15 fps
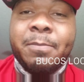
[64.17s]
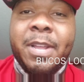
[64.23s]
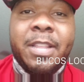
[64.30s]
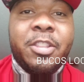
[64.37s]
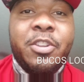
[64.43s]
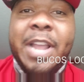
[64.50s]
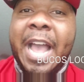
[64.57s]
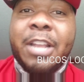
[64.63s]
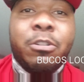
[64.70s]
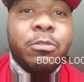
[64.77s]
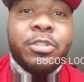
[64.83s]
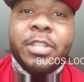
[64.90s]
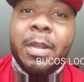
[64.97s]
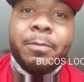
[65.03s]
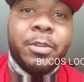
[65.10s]
you gotta do
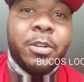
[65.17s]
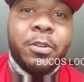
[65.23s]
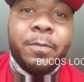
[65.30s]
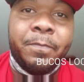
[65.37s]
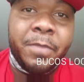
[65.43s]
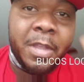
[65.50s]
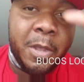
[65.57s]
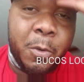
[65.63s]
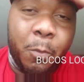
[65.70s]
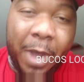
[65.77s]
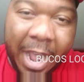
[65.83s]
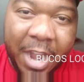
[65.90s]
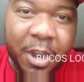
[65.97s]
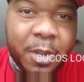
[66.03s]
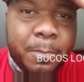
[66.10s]
something, dude. Why
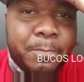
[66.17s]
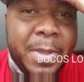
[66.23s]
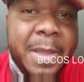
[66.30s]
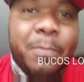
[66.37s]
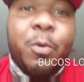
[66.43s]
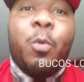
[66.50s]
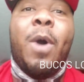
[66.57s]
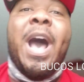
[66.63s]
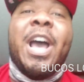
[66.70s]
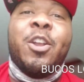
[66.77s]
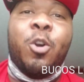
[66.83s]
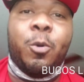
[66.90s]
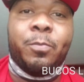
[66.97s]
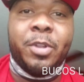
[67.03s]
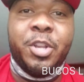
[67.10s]
are people wide
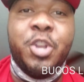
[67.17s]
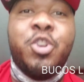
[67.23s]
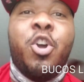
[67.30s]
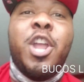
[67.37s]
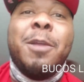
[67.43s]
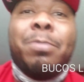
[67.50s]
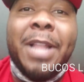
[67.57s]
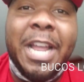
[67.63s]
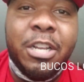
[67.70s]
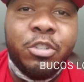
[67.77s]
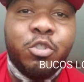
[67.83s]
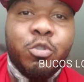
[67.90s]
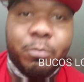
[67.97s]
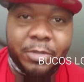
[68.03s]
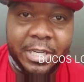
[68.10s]
open? You know you're playing
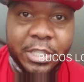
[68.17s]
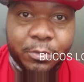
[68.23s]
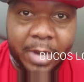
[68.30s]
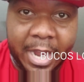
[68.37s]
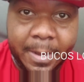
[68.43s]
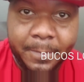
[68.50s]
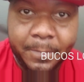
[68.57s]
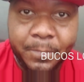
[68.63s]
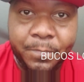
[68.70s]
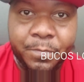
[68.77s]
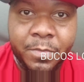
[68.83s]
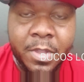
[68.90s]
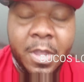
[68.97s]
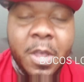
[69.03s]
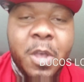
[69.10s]
Drew Brees, right?
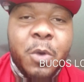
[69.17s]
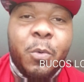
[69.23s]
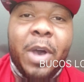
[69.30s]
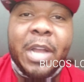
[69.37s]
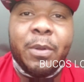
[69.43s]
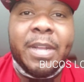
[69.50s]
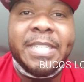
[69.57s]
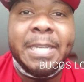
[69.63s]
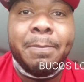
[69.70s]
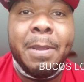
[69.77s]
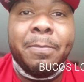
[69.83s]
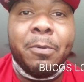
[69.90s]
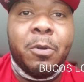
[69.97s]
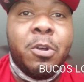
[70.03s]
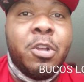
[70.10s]
Why do I see
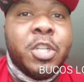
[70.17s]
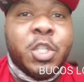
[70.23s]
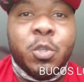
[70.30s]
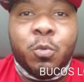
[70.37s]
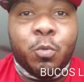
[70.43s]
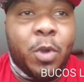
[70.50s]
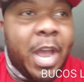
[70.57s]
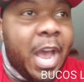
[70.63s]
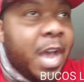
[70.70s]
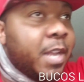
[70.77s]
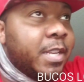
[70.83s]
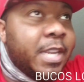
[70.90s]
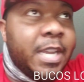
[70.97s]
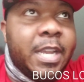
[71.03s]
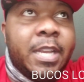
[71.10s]
people
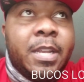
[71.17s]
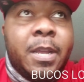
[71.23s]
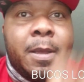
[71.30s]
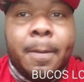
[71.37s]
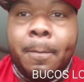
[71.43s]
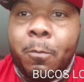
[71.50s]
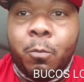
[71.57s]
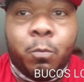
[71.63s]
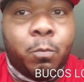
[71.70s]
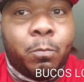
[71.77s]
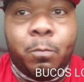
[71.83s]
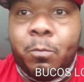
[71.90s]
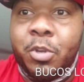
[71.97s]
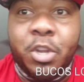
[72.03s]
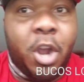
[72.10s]
surrounded
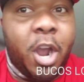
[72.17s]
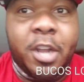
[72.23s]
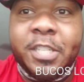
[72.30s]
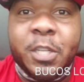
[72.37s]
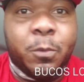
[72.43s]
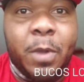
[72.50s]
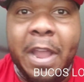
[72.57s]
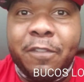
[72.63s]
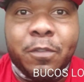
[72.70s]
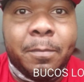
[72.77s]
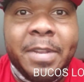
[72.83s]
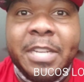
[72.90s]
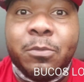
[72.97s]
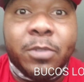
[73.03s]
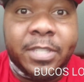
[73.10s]
yards away from
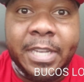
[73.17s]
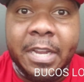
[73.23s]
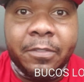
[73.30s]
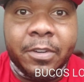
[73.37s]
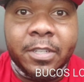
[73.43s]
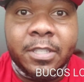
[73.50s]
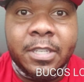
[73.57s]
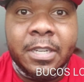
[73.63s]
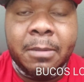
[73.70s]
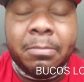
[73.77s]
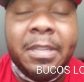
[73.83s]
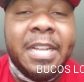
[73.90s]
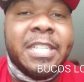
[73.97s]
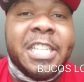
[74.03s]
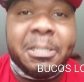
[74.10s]
these receivers?
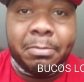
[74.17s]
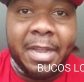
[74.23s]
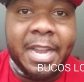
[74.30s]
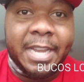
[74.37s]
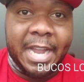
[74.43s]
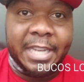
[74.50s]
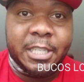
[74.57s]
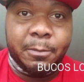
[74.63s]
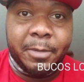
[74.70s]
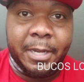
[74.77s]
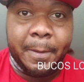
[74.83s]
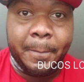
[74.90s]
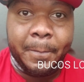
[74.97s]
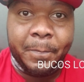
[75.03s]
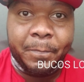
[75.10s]
Please explain that to me.
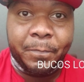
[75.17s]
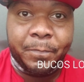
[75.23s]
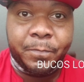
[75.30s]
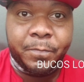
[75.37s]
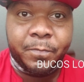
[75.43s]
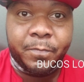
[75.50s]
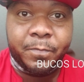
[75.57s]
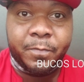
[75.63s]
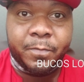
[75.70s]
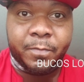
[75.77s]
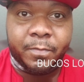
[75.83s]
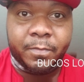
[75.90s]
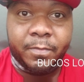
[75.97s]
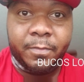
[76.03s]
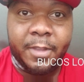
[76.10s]

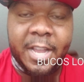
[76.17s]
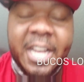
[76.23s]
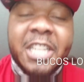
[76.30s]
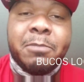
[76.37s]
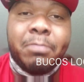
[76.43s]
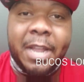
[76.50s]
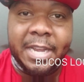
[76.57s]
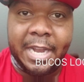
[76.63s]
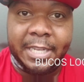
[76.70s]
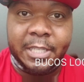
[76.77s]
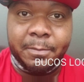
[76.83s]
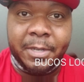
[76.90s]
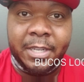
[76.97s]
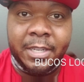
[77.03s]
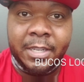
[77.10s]
Explain that to me.
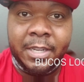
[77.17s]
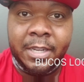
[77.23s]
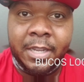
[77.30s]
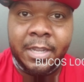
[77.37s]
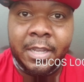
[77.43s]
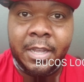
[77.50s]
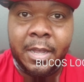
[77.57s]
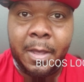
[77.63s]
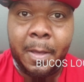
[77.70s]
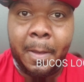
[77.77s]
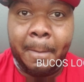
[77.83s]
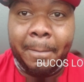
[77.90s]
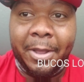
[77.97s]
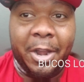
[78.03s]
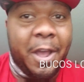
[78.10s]

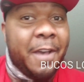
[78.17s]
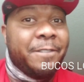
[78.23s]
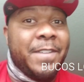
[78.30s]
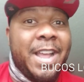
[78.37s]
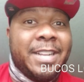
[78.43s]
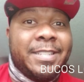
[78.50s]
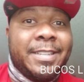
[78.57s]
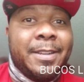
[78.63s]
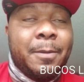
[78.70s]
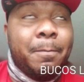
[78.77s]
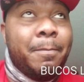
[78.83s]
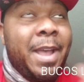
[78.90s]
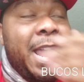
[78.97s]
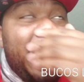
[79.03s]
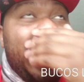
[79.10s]
But offense, man.